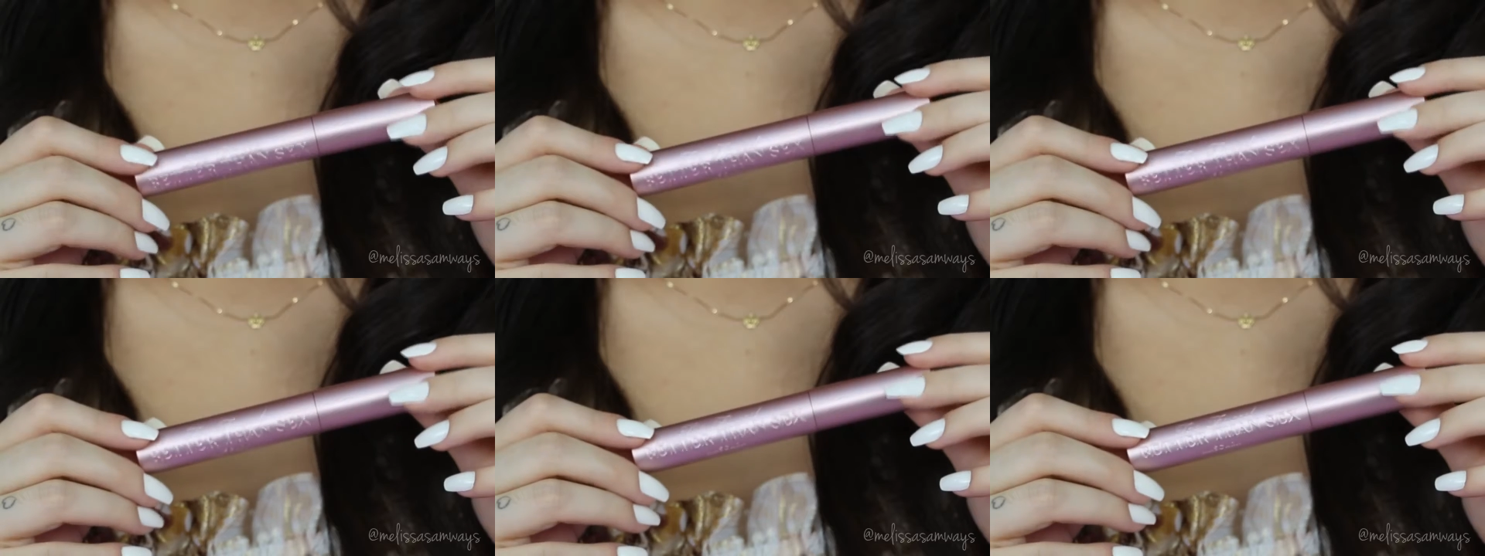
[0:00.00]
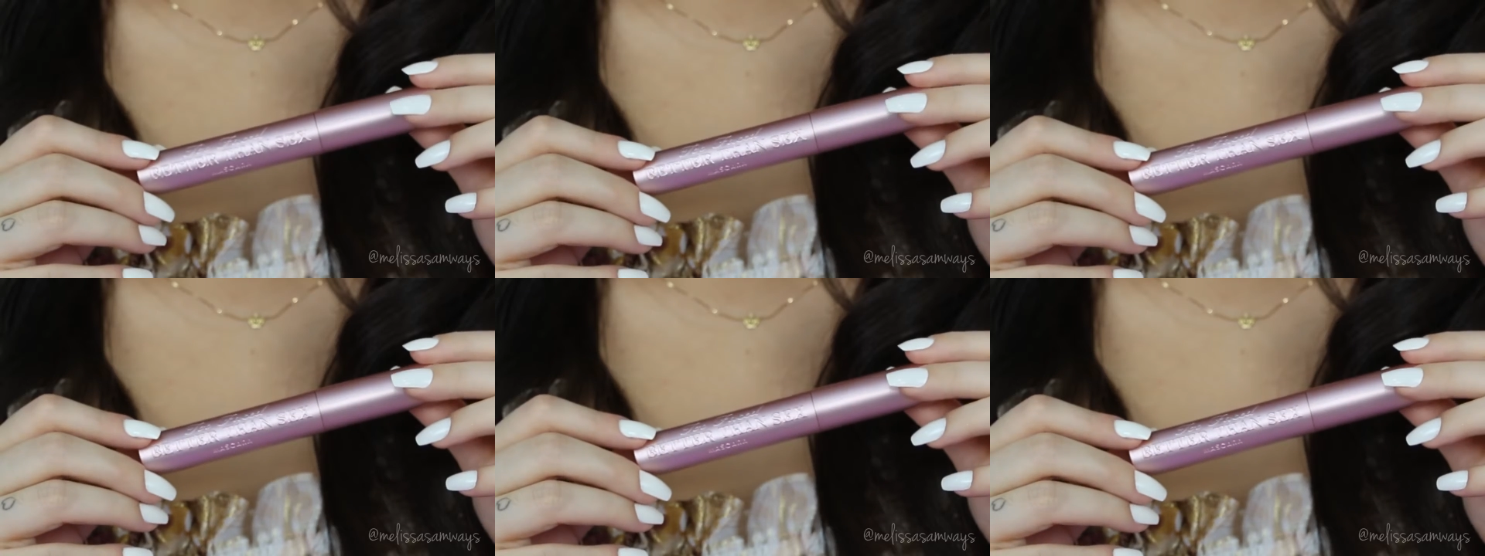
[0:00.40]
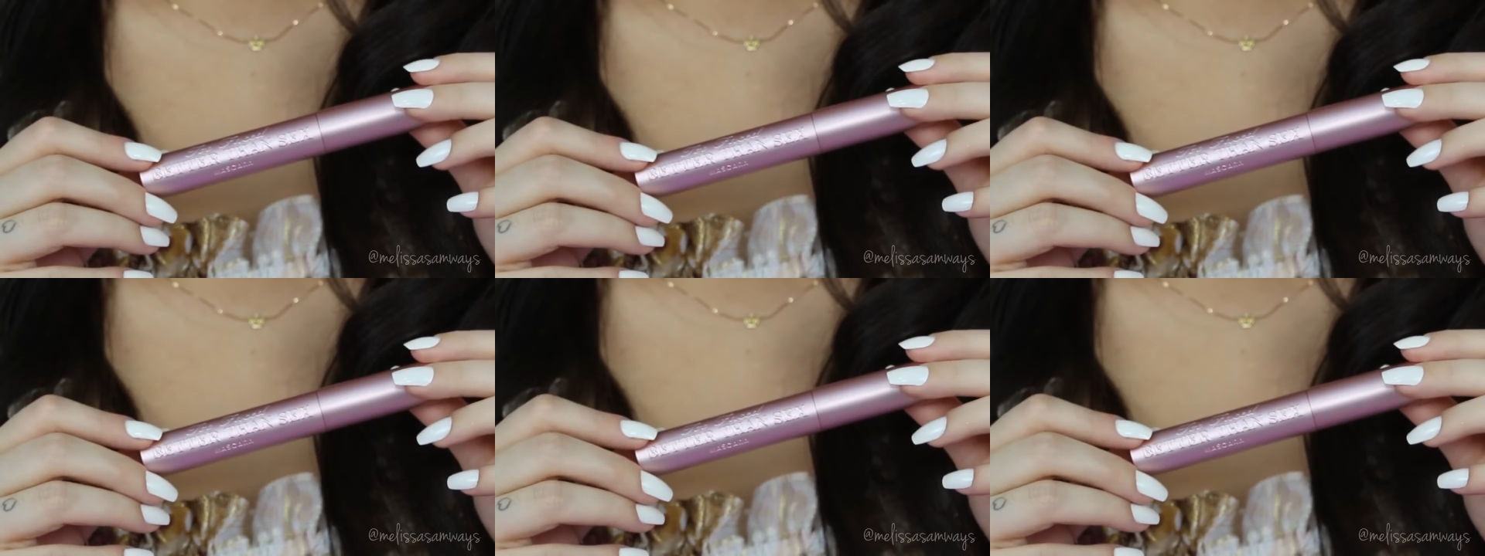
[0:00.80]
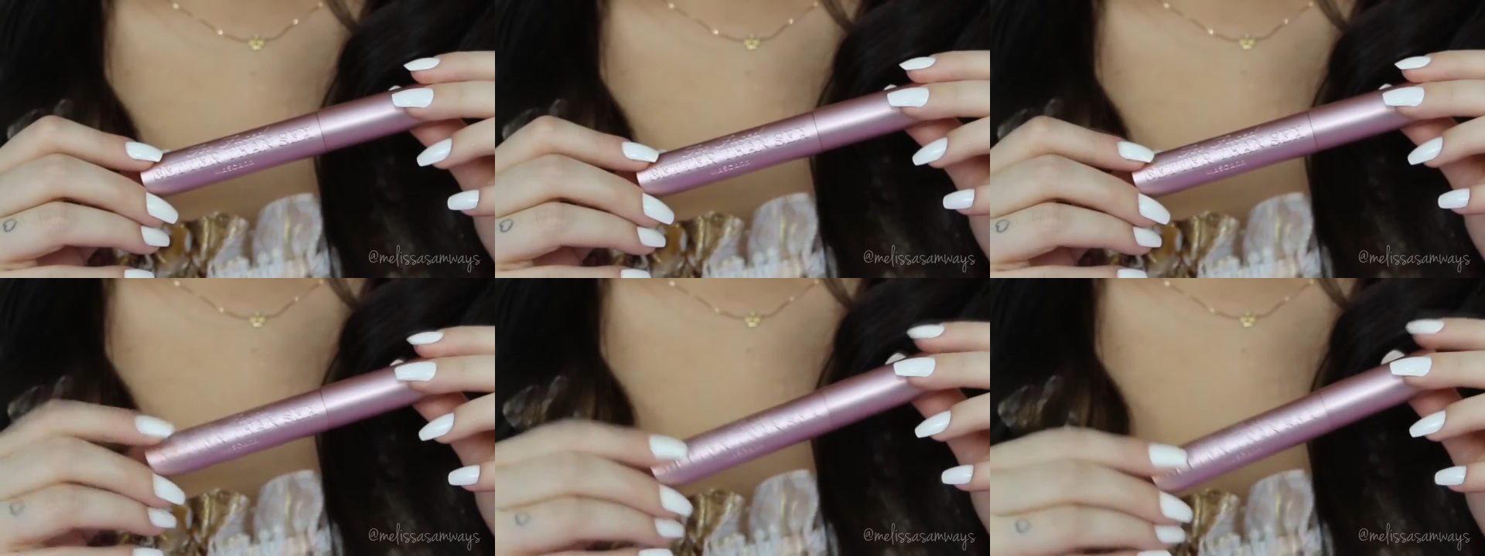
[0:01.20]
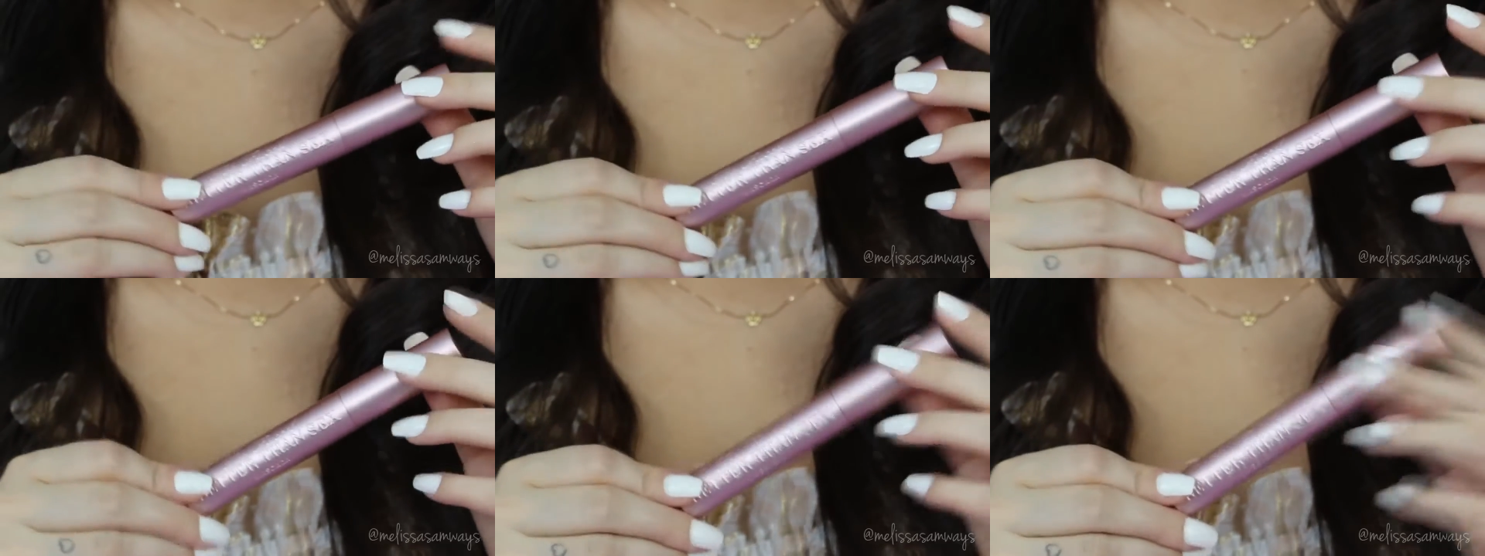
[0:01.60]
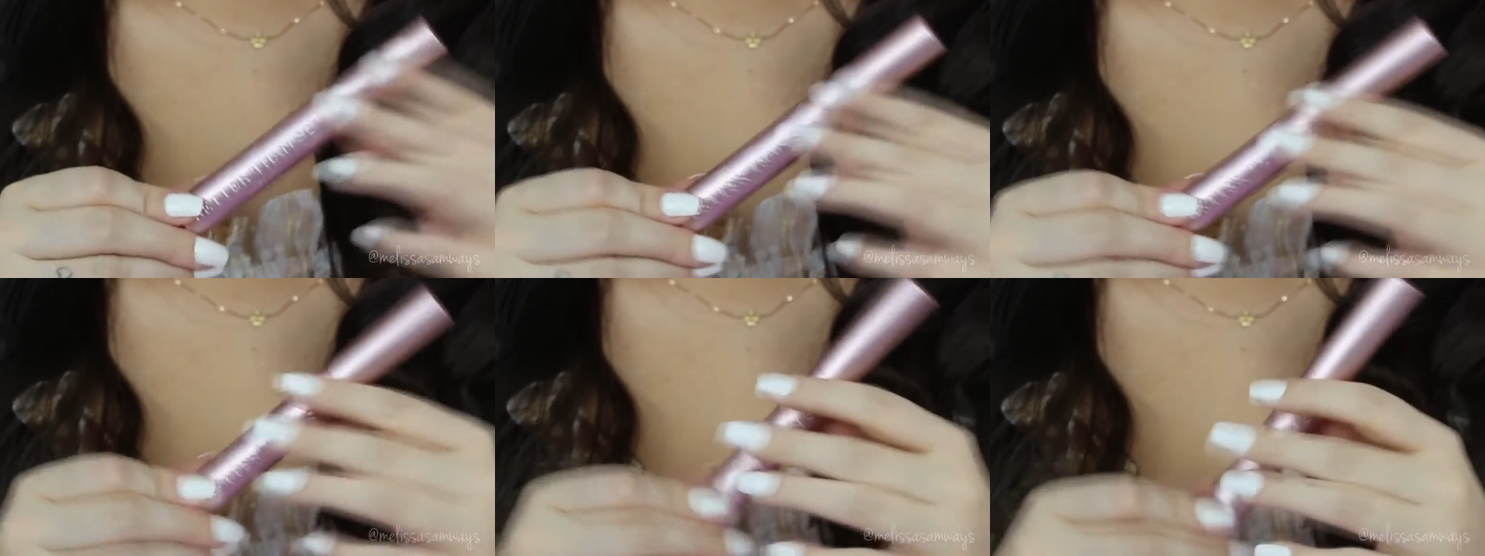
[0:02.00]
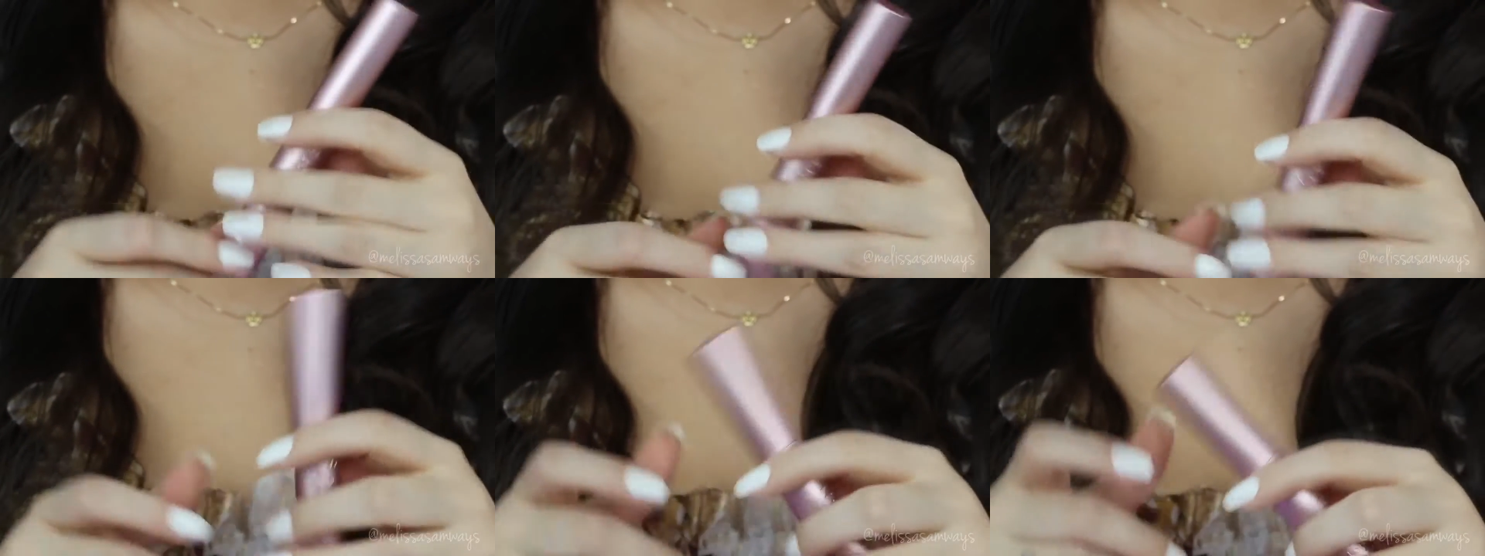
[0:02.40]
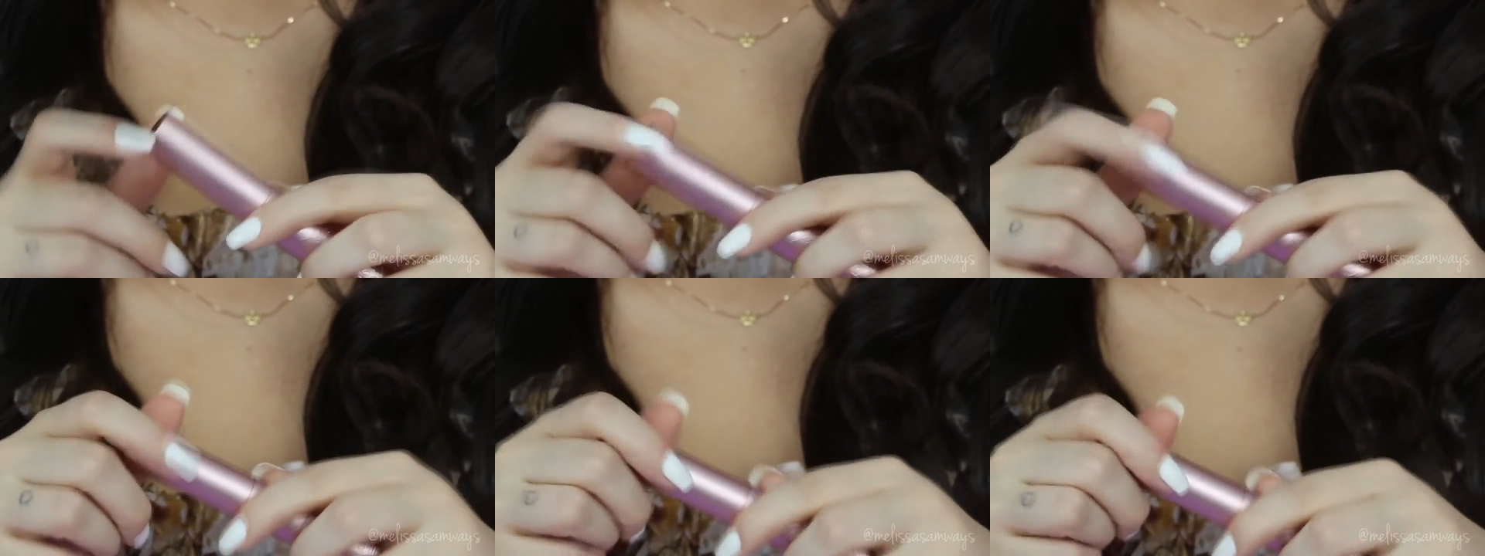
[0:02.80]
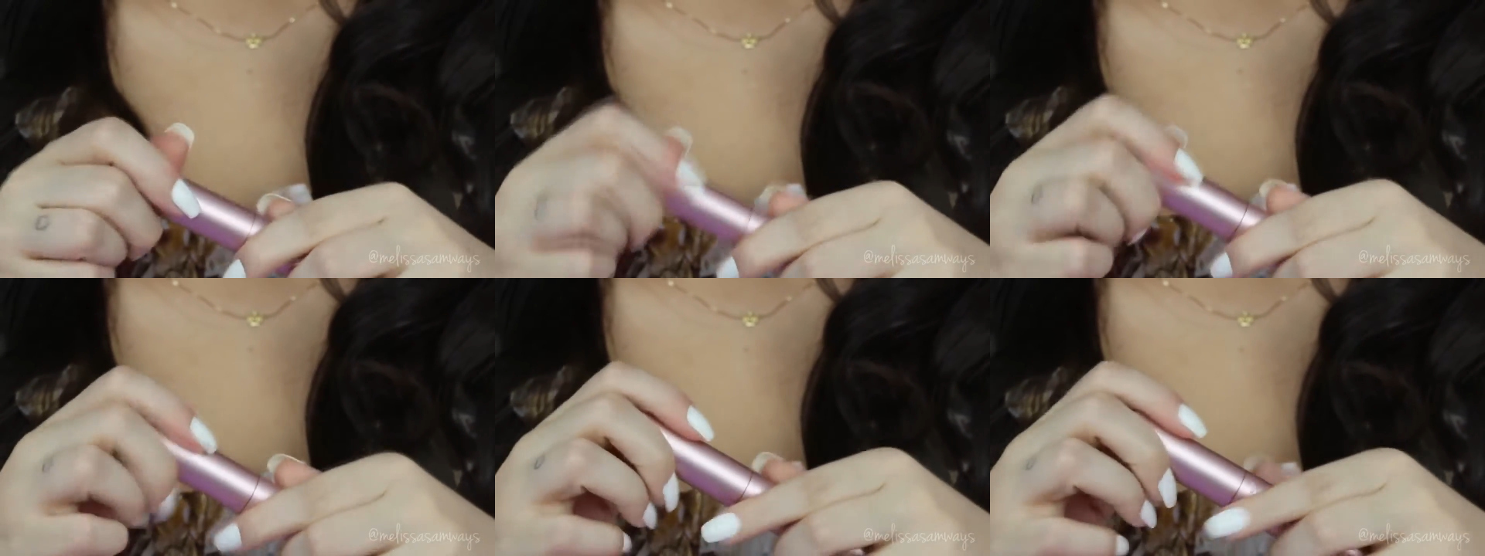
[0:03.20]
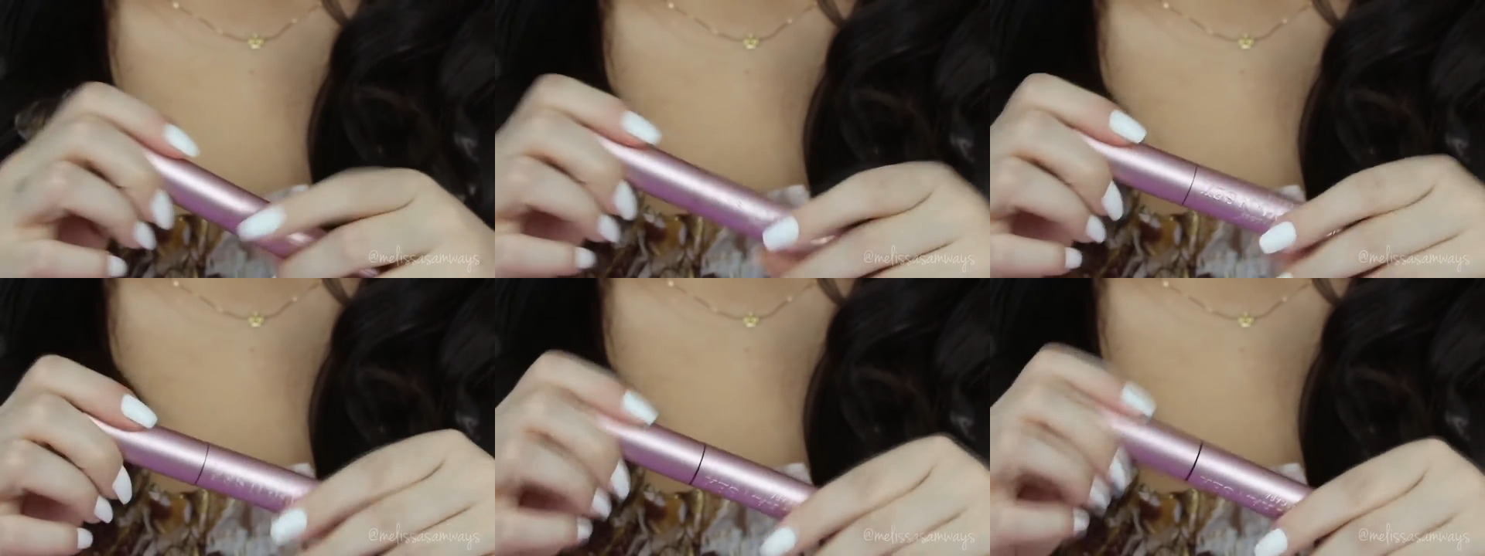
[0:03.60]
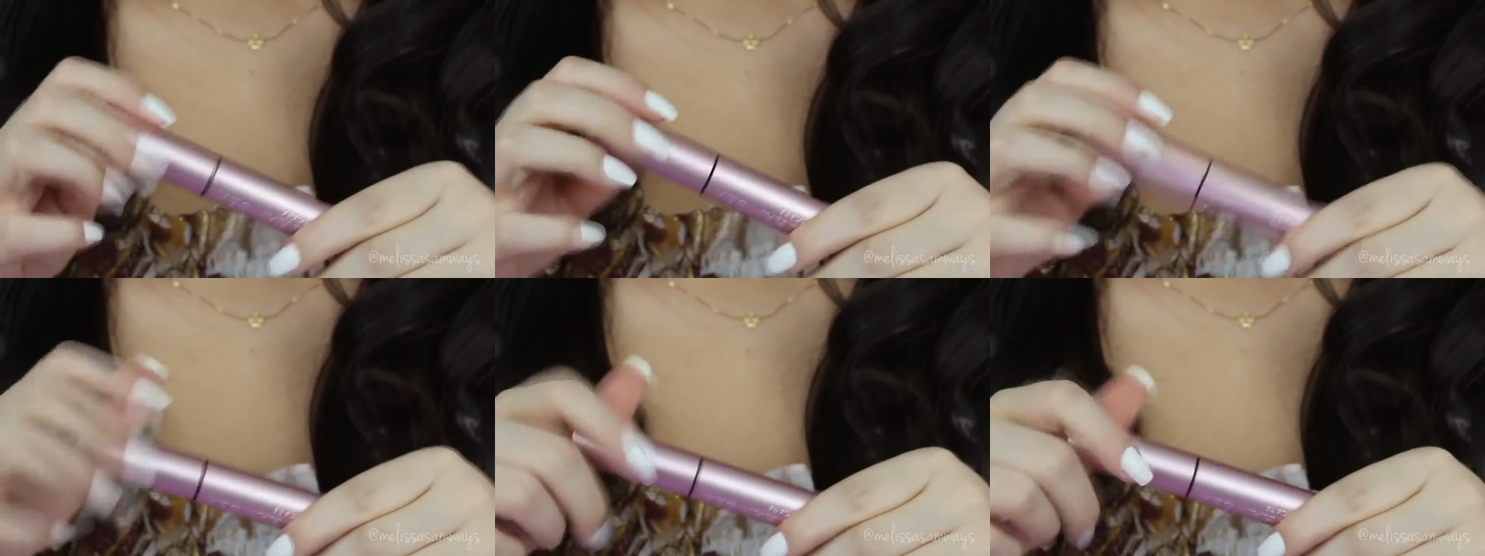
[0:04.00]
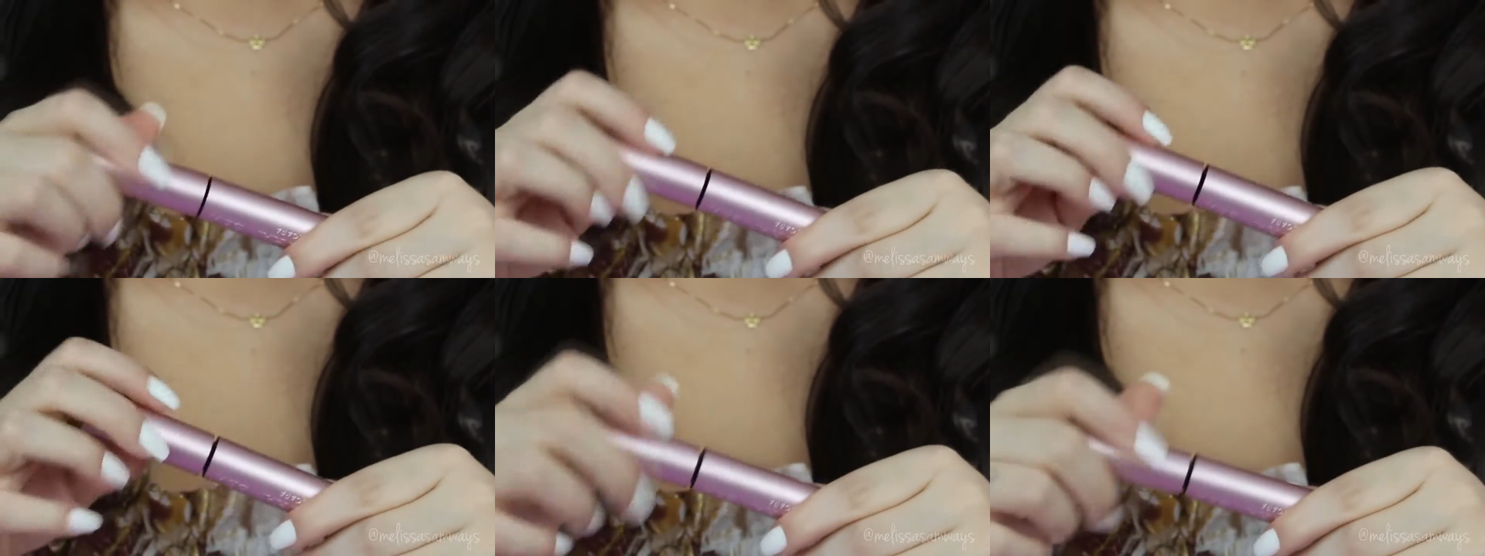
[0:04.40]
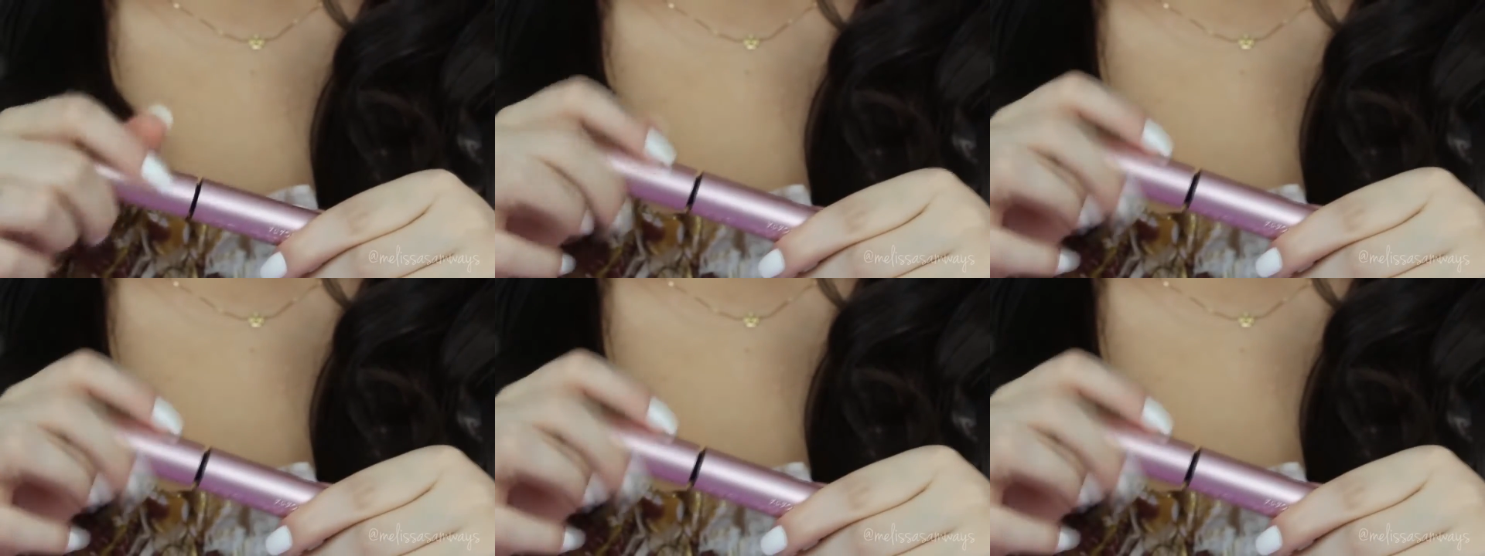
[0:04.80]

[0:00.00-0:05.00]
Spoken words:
[unreadable: no face in view]